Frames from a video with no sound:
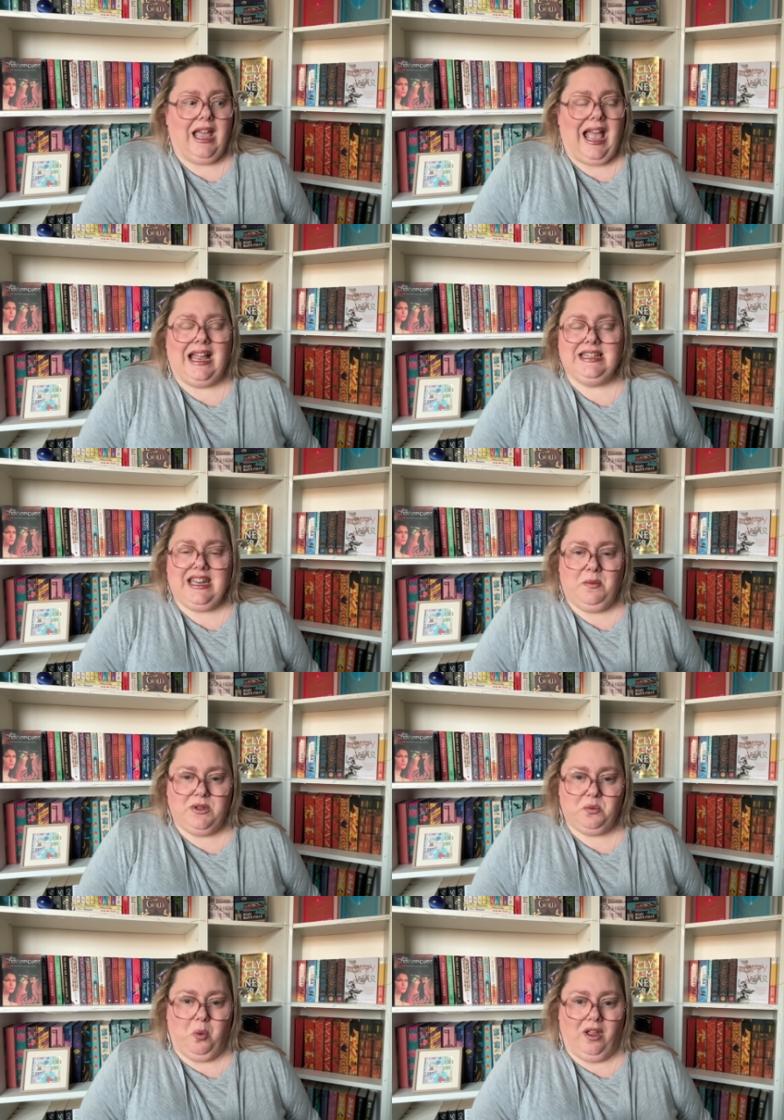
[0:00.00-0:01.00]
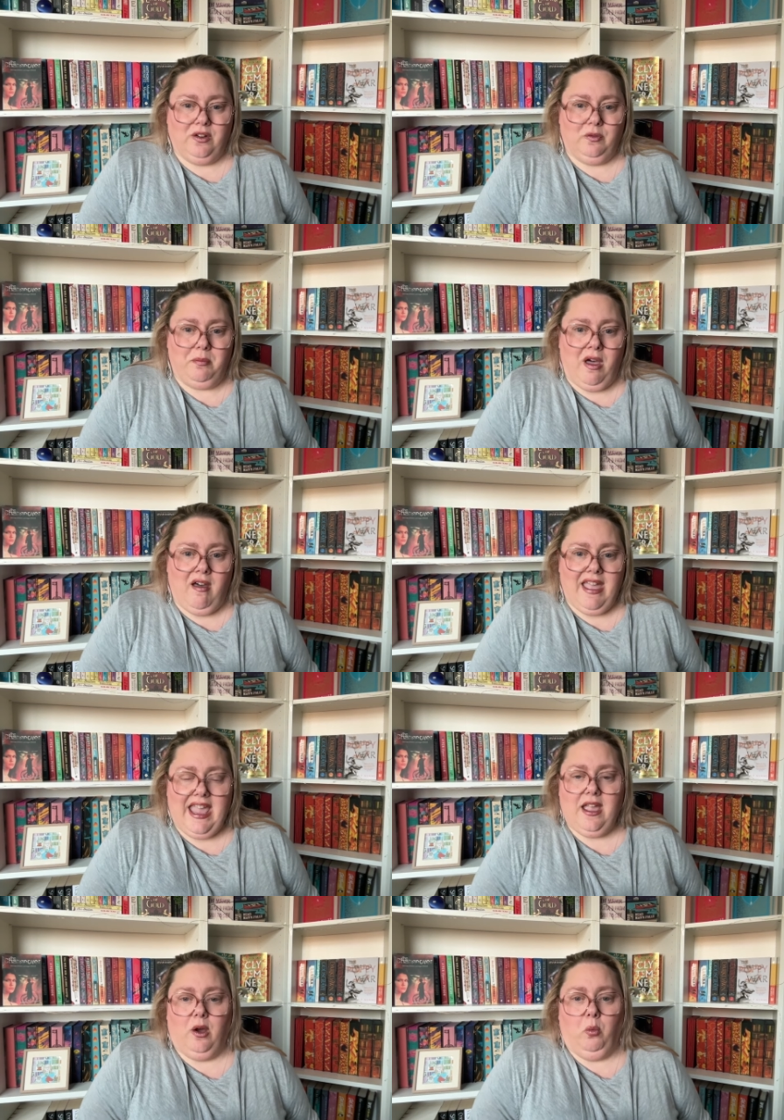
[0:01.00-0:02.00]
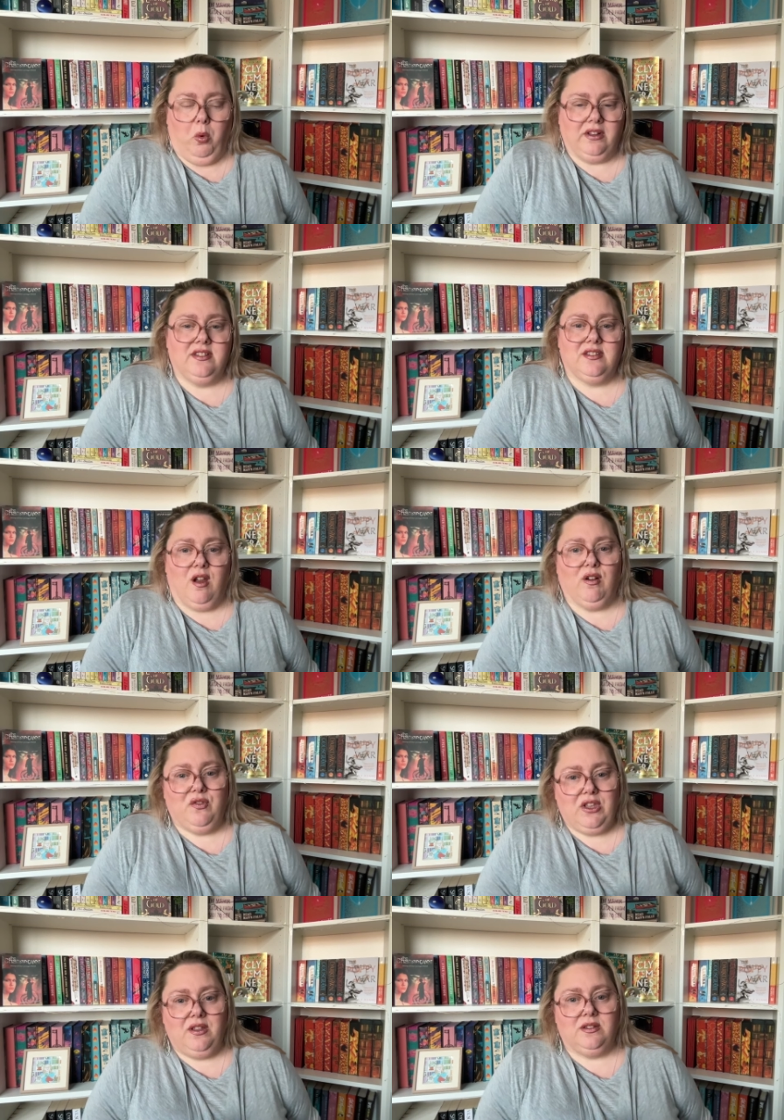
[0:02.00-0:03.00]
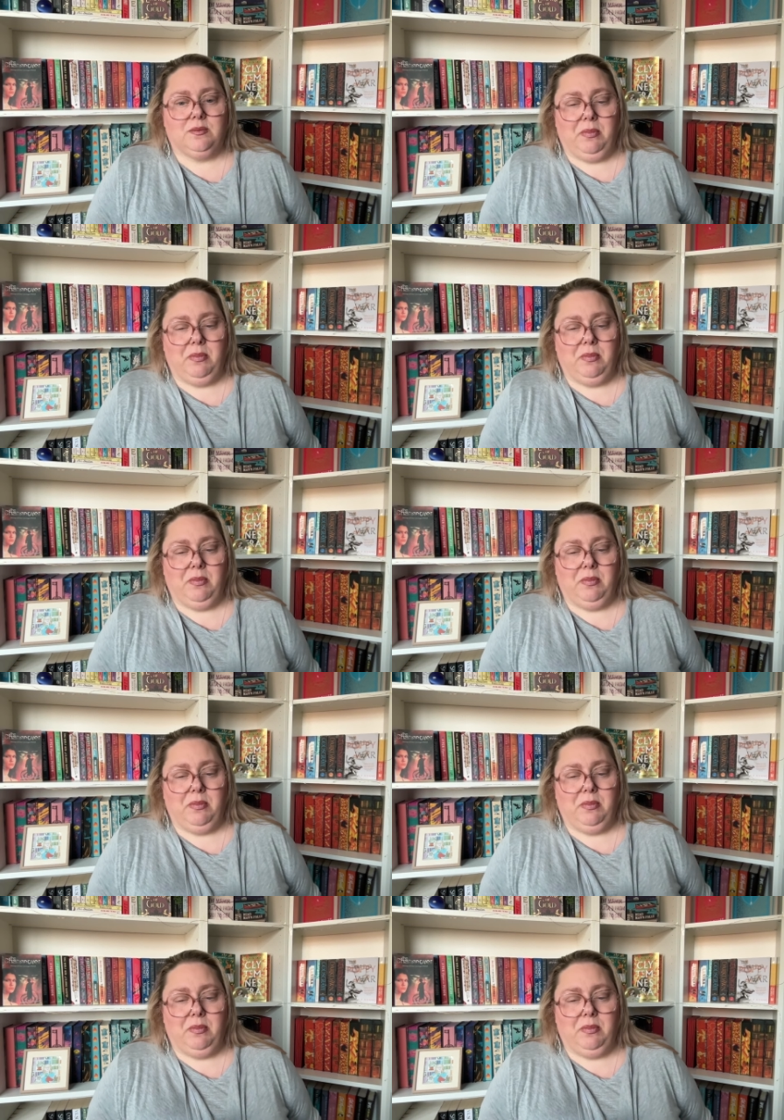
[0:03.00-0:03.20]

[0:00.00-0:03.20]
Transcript: and it was one of my one star reviews.